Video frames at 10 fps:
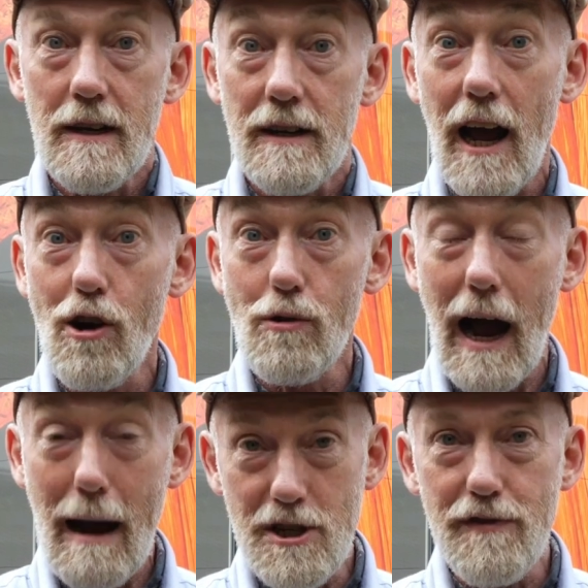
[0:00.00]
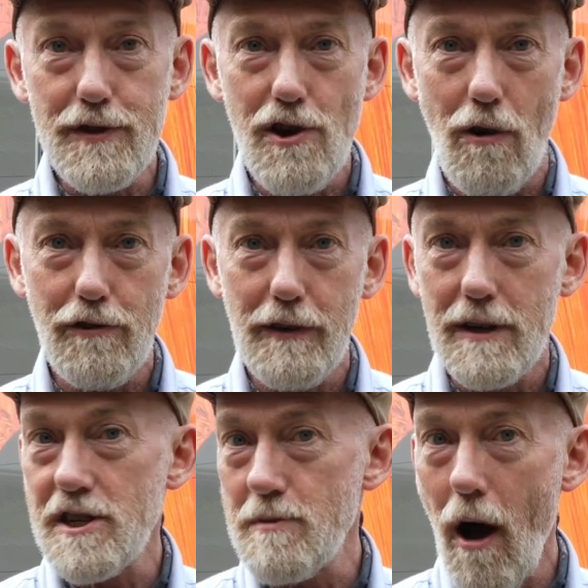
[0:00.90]
Now, amateur photography
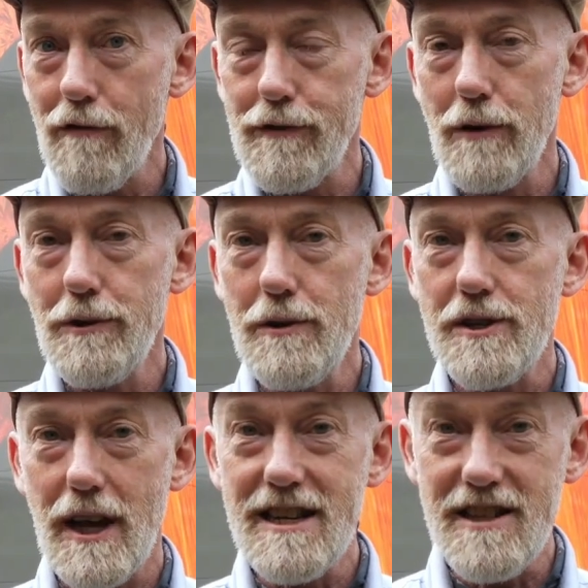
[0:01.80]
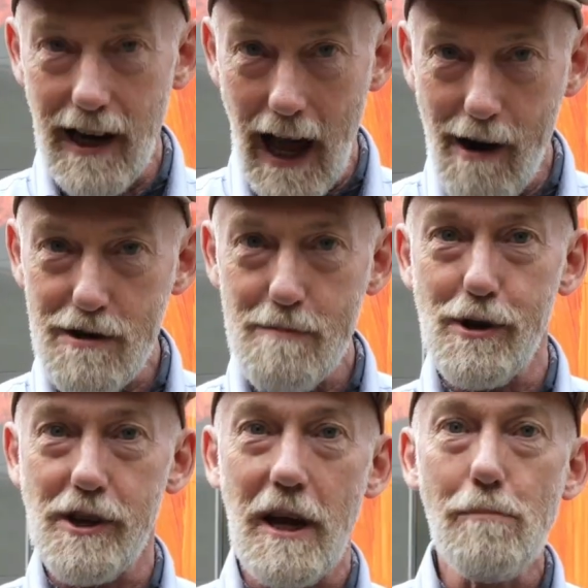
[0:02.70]
and smartphone use is allowed,
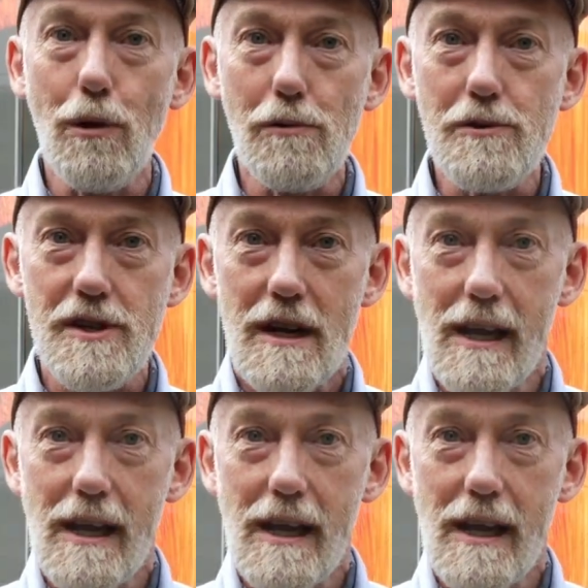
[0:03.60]
but gimbals,